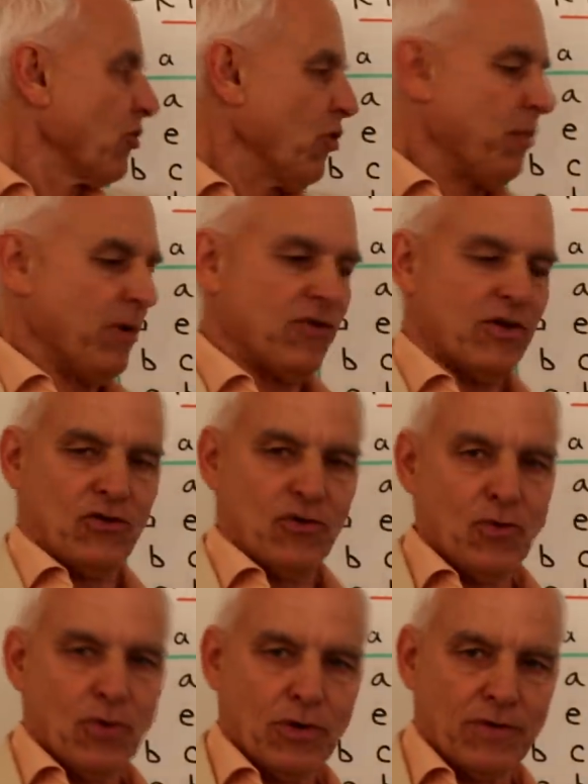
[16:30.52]
group is the
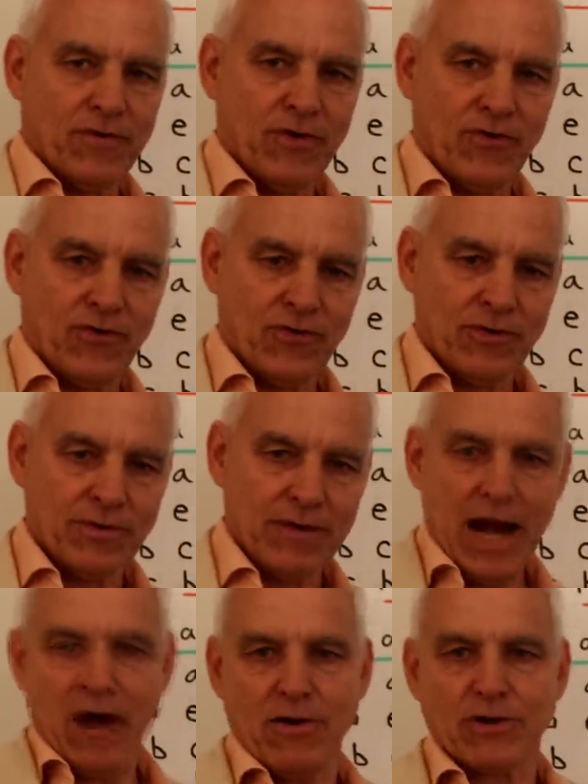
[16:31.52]
dual of this
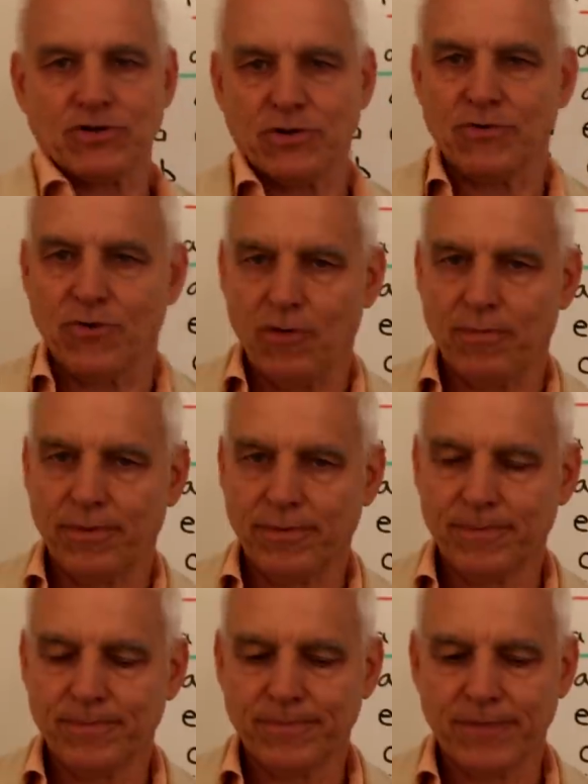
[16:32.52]
character group.
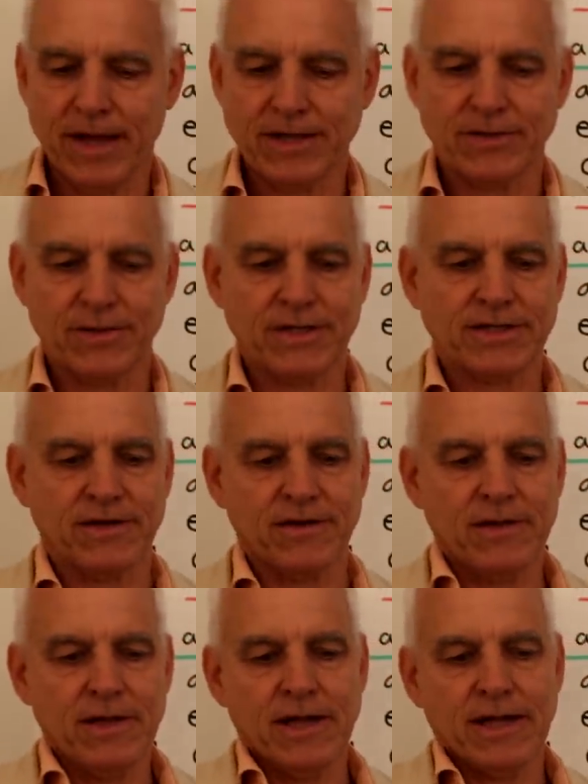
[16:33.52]
Okay,
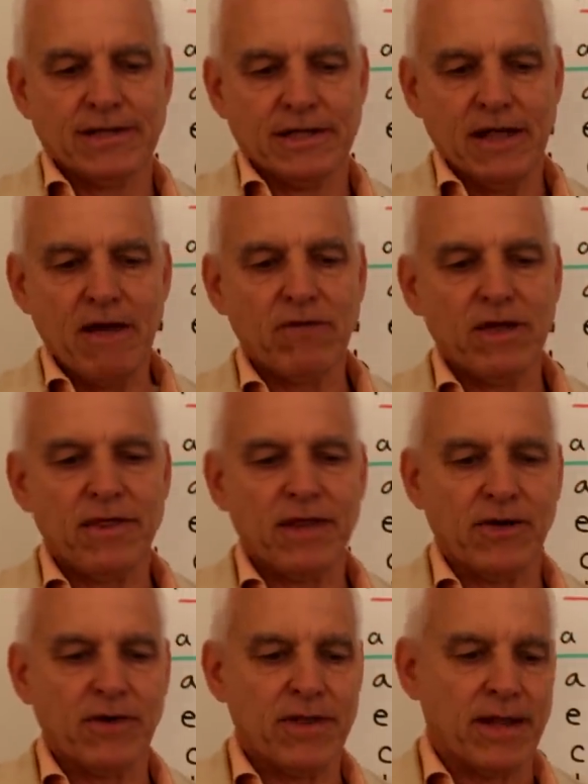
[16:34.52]
so it's a lovely
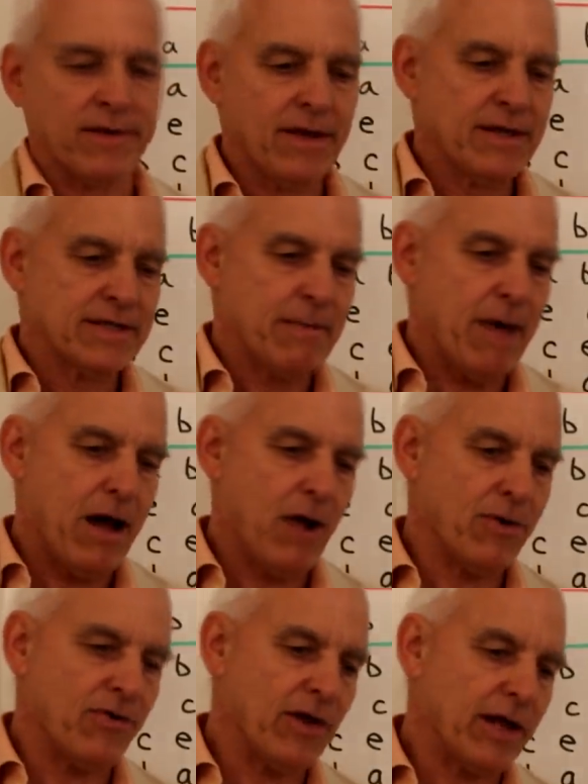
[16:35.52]
theory that
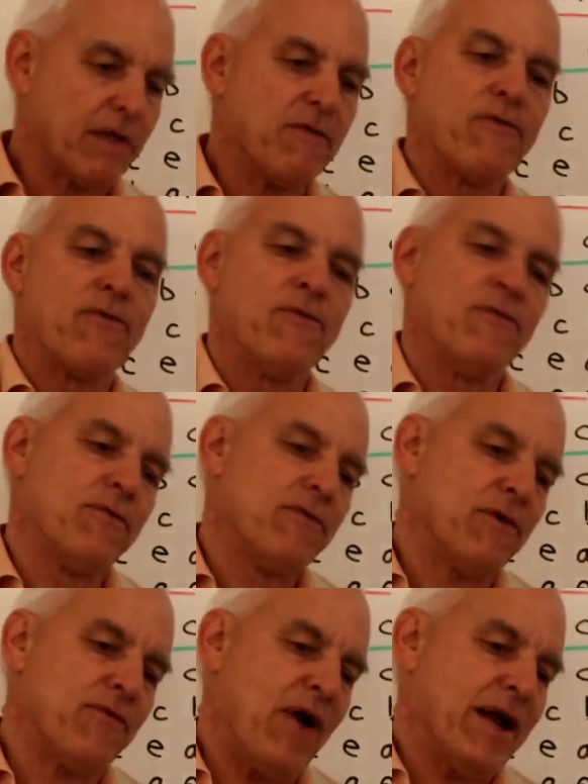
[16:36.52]
somehow is like a
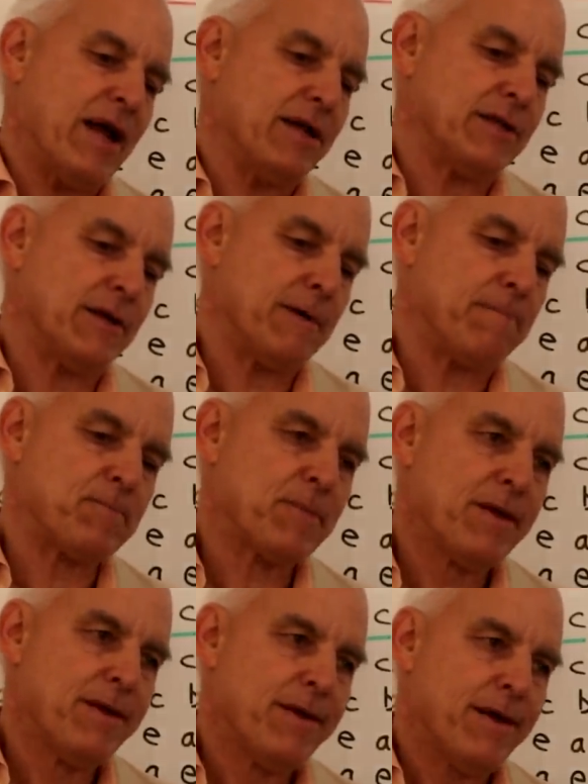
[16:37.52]
finite
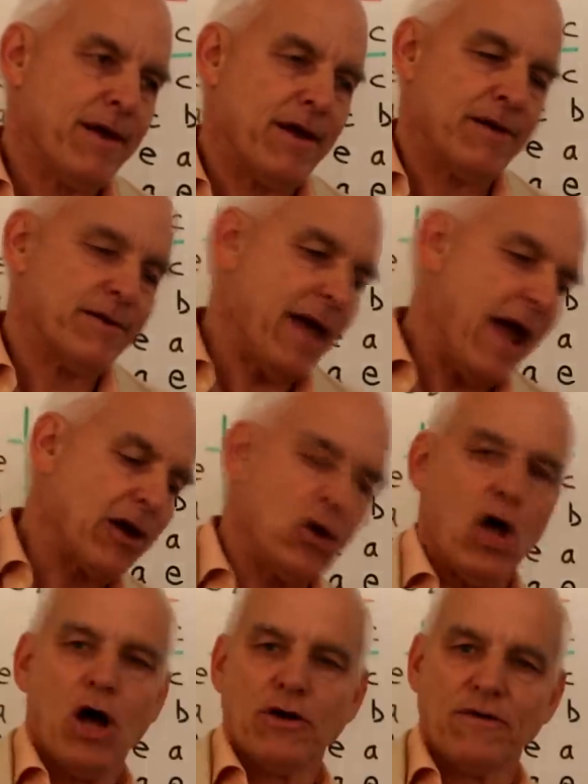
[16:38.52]

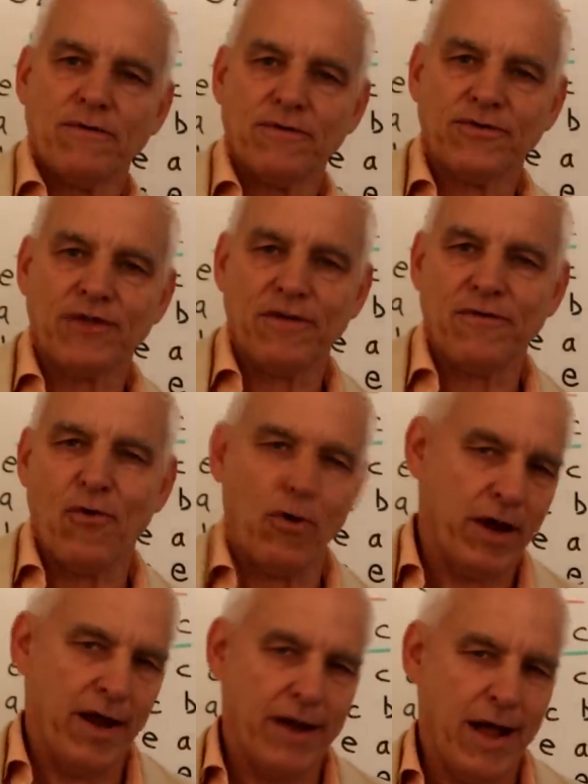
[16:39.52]
analog of, say,
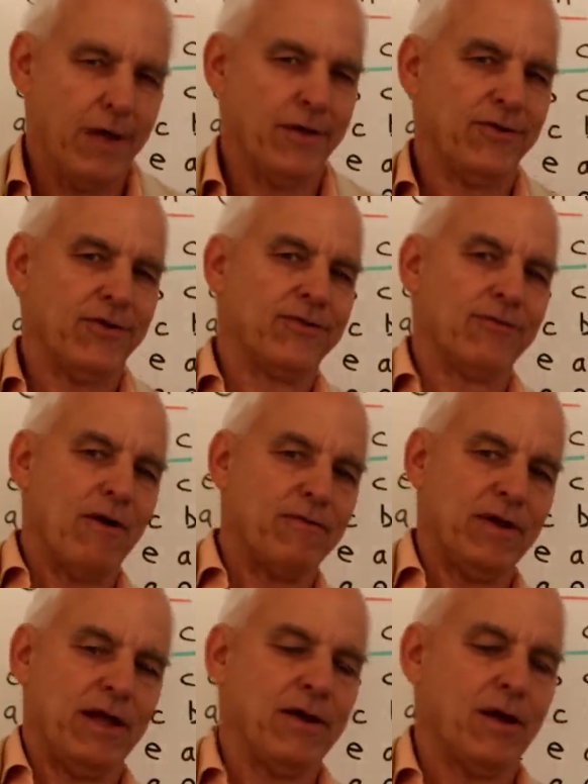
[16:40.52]
Fourier analysis,
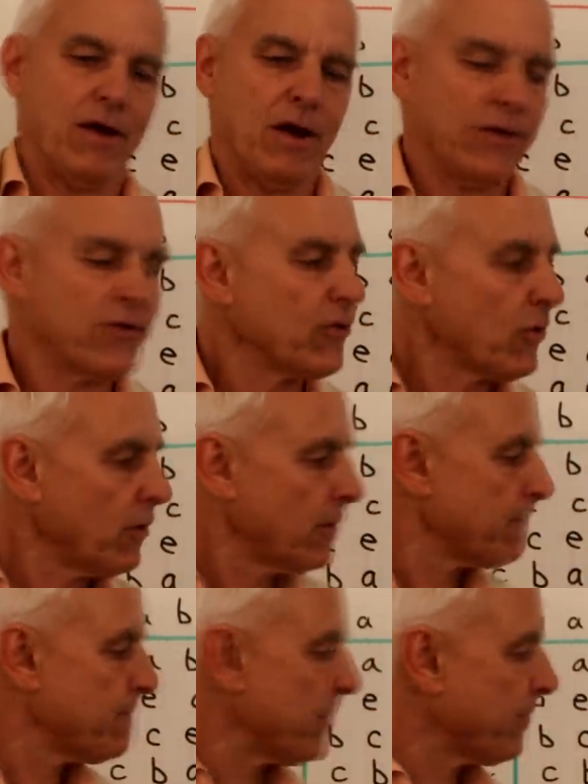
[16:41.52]
roughly, on a circle.